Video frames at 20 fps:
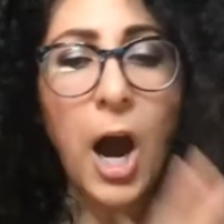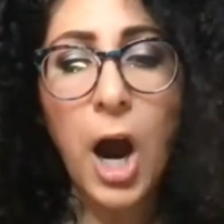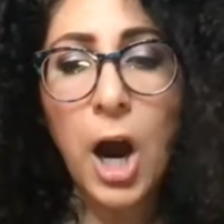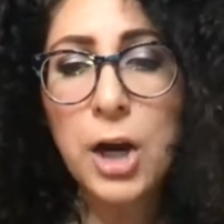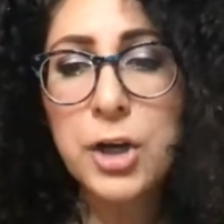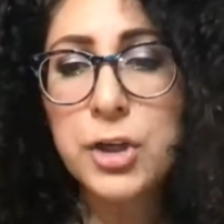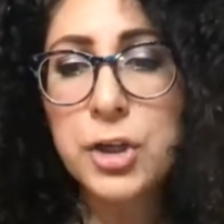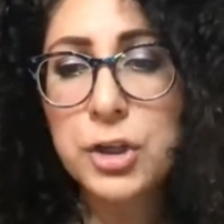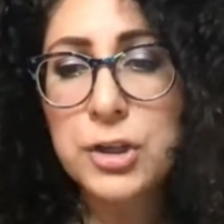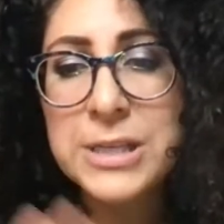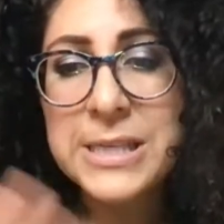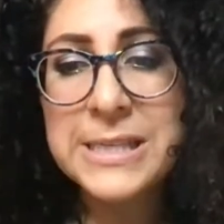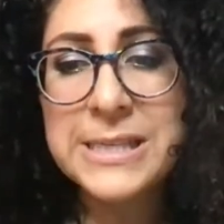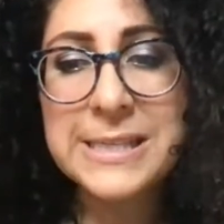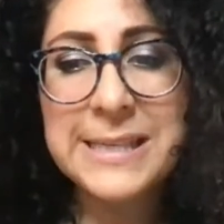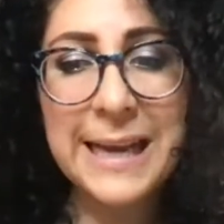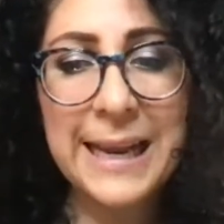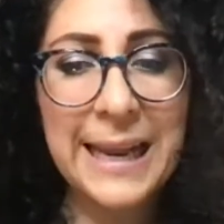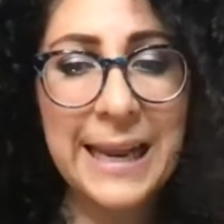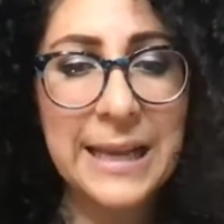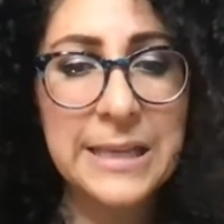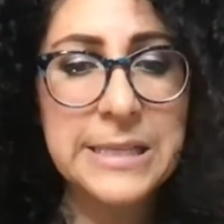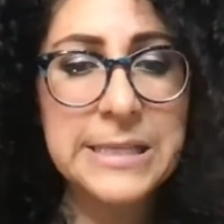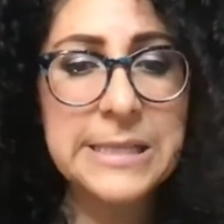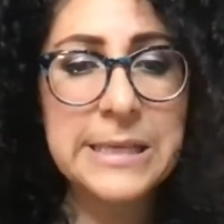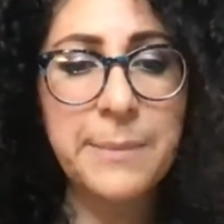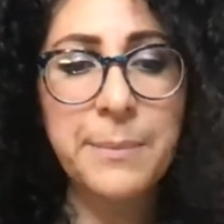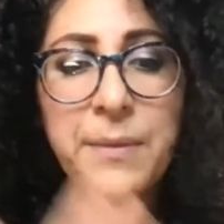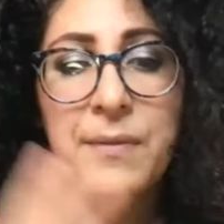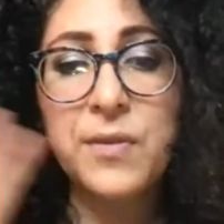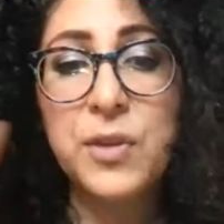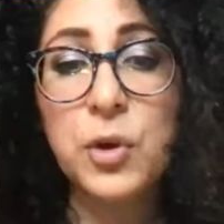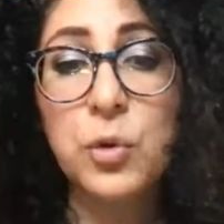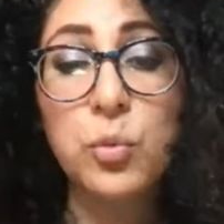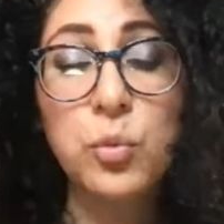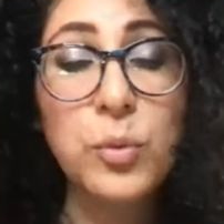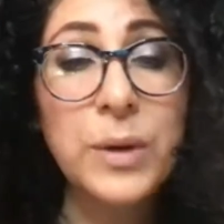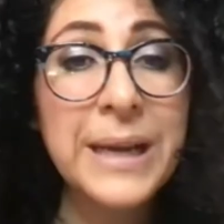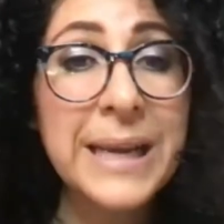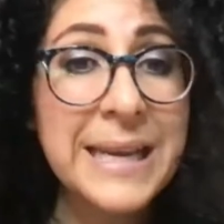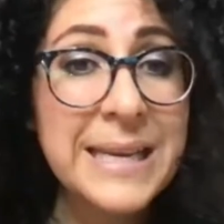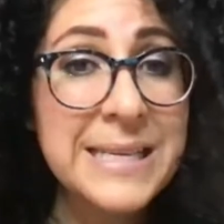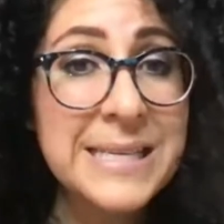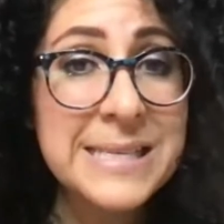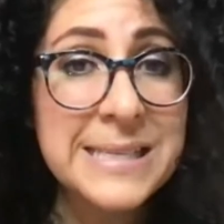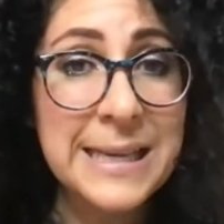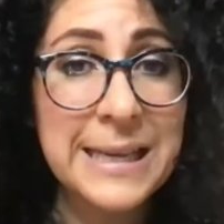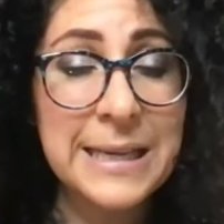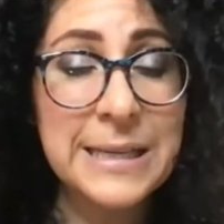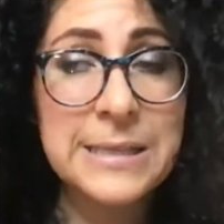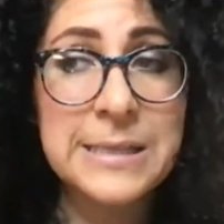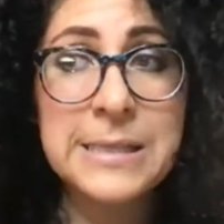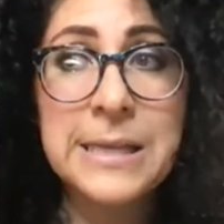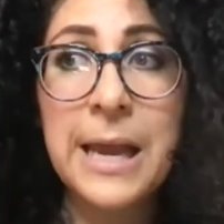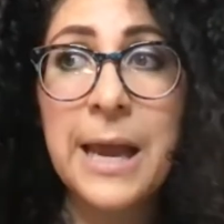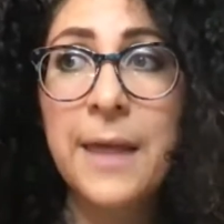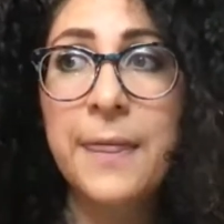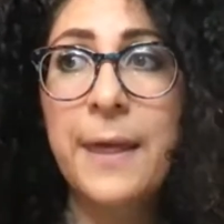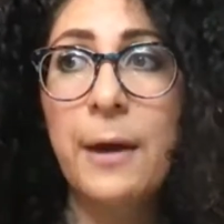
understand some of the reasons